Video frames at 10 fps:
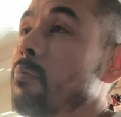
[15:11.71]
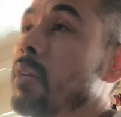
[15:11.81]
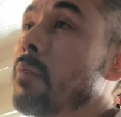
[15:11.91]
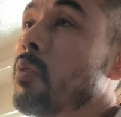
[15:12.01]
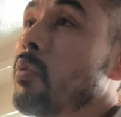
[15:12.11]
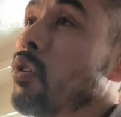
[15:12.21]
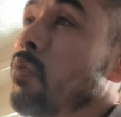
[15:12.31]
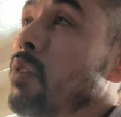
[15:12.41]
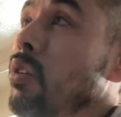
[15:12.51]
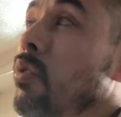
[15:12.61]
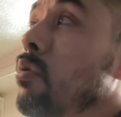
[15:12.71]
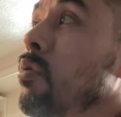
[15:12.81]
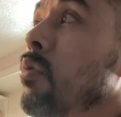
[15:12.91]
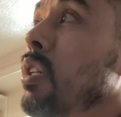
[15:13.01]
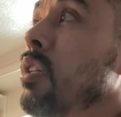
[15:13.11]
But I mean, when nobody
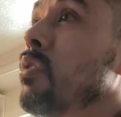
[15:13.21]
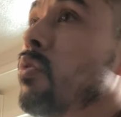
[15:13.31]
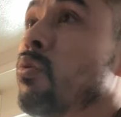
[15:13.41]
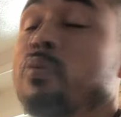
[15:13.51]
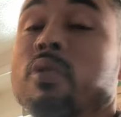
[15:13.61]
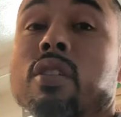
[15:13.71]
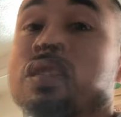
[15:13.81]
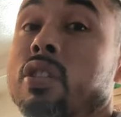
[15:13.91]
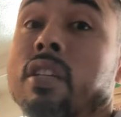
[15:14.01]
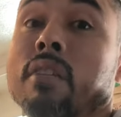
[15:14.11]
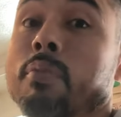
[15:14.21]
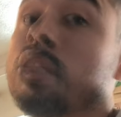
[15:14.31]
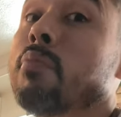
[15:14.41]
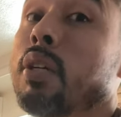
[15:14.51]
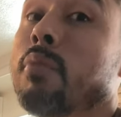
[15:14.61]
knows you, it is also fun to just hit a
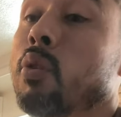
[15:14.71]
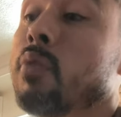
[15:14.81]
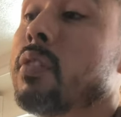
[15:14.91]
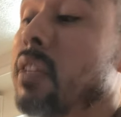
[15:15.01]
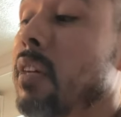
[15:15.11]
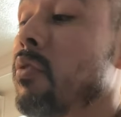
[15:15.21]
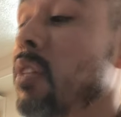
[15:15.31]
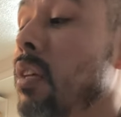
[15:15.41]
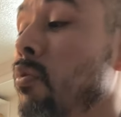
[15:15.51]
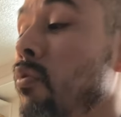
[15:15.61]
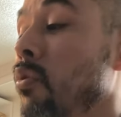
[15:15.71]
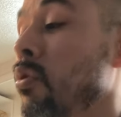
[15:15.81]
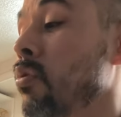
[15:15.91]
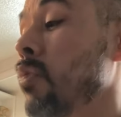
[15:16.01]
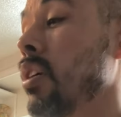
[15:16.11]
bunch of big moves, because I've done that
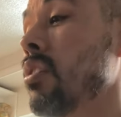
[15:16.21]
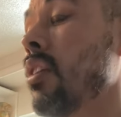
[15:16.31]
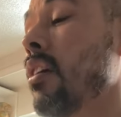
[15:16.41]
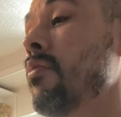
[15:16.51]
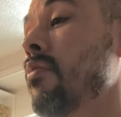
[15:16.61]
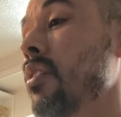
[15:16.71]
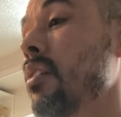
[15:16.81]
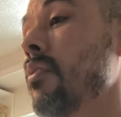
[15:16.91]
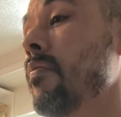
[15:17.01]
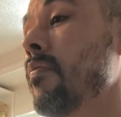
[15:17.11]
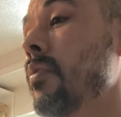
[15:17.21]
before too. That's a lot of fun.